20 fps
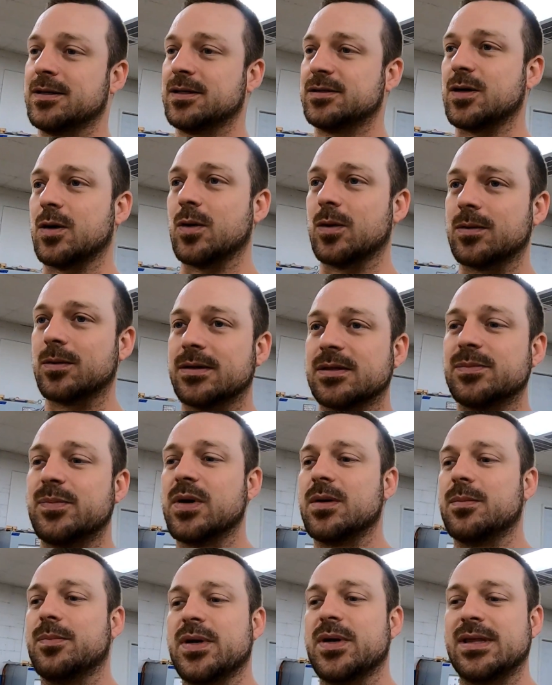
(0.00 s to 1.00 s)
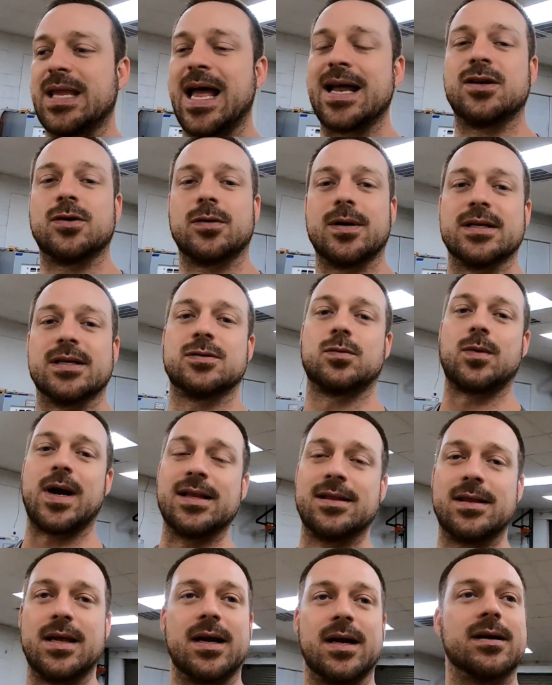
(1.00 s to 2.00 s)
So let's put that to rest
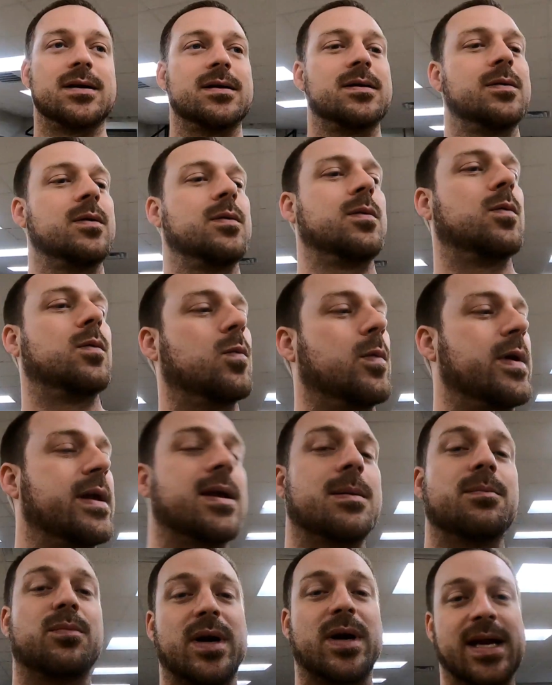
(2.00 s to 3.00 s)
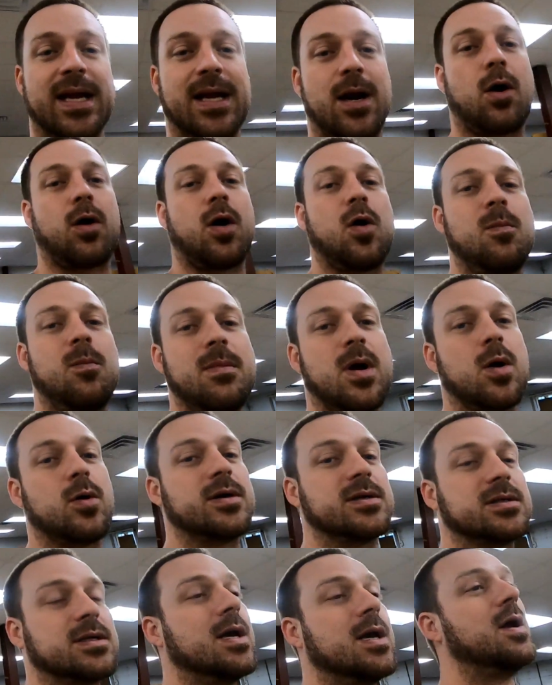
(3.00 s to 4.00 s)
right there. We can bring in our own
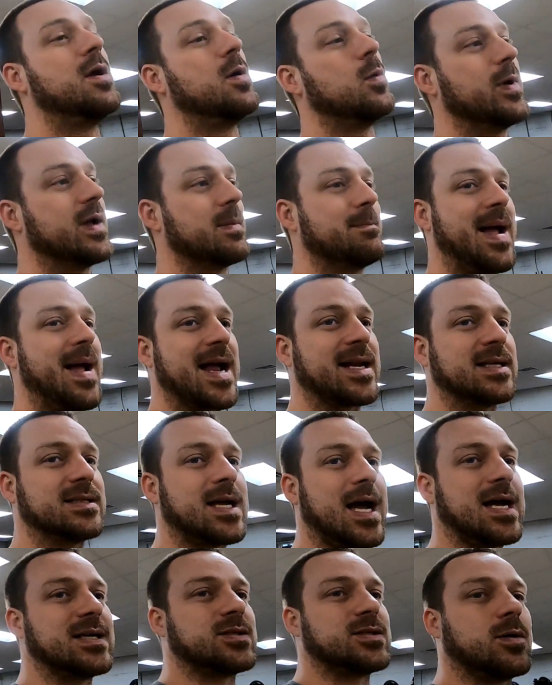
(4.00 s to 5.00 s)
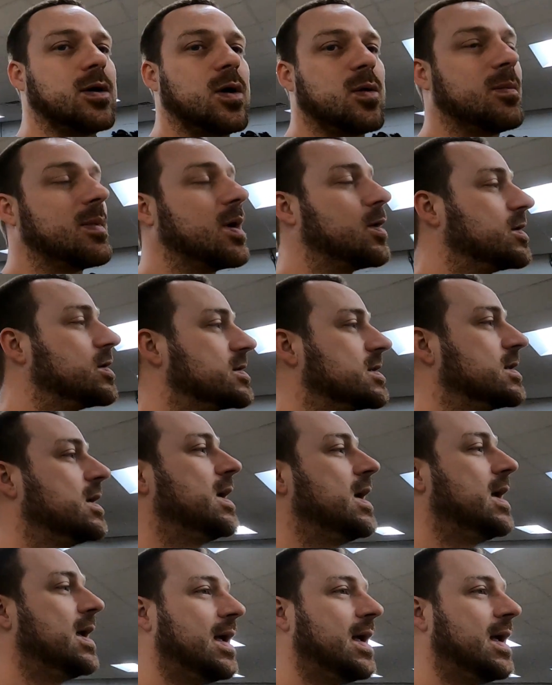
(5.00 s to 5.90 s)
motors. We can magnetize our own motors.